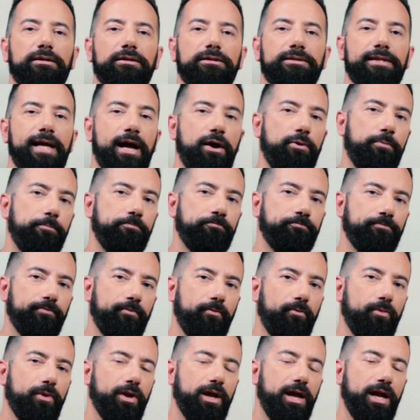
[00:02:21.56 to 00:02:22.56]
Now,
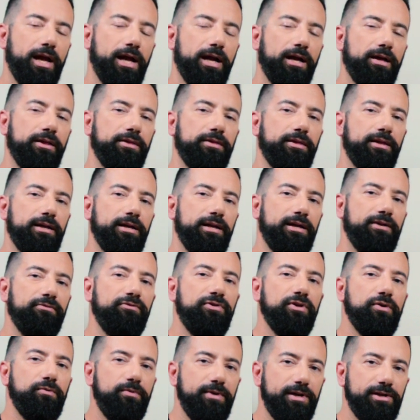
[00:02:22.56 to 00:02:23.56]

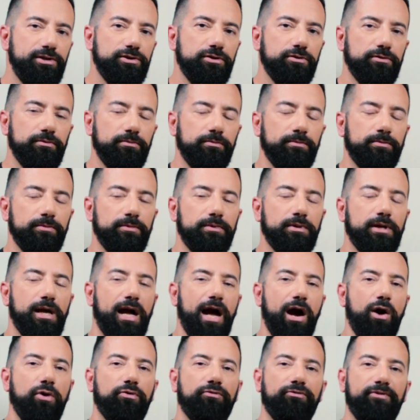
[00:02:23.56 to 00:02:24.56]
if the reason
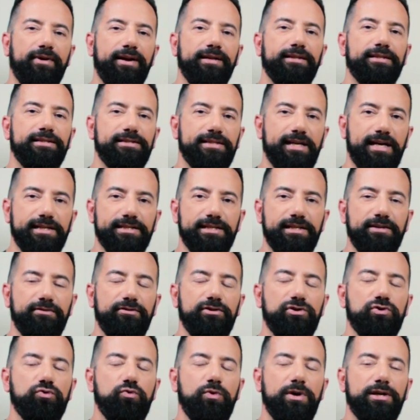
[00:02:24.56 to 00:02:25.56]
our friend is asking
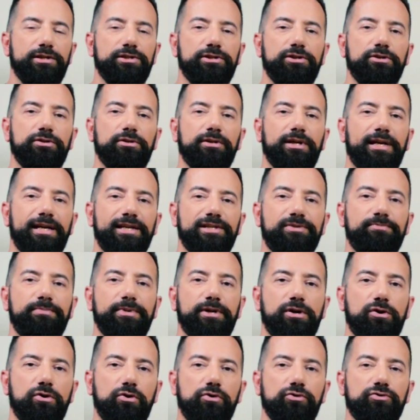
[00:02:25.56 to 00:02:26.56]
this question is
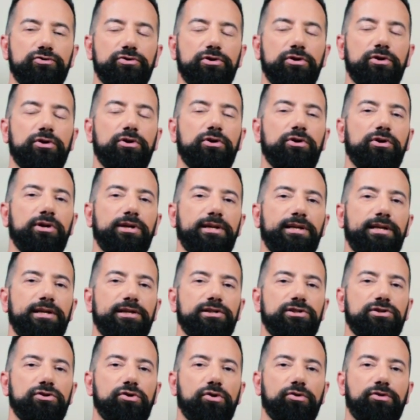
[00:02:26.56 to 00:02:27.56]
because
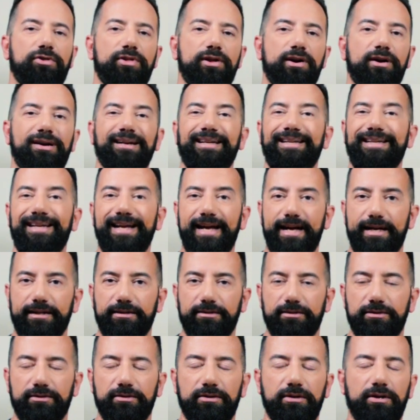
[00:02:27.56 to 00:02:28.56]
he's not there
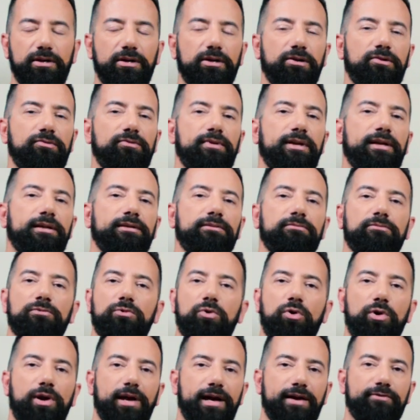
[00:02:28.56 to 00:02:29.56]
yet, then
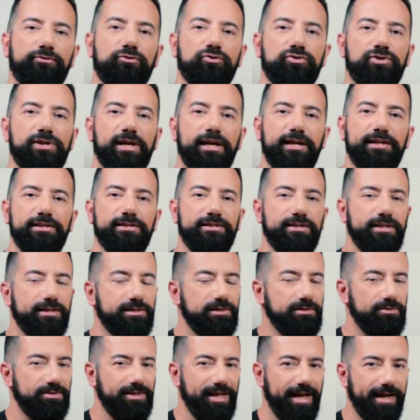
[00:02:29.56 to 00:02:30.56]
all I have to say is
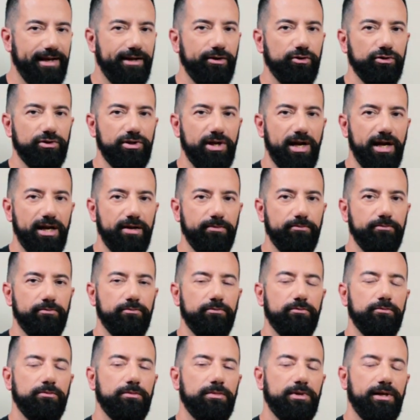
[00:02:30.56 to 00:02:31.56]
just take your
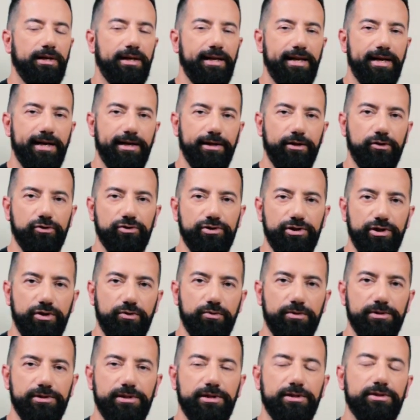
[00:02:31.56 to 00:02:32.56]
time, learn your
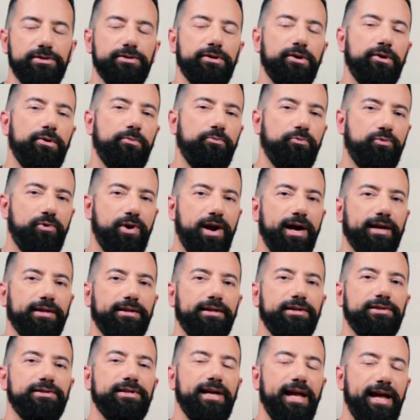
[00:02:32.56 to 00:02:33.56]
sequences,
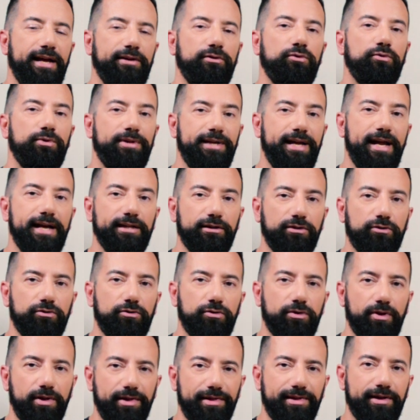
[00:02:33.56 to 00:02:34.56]
practice, and you get
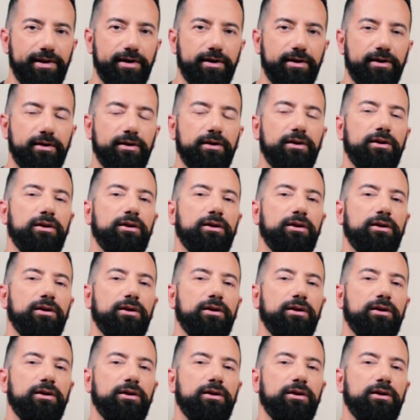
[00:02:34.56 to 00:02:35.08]
there.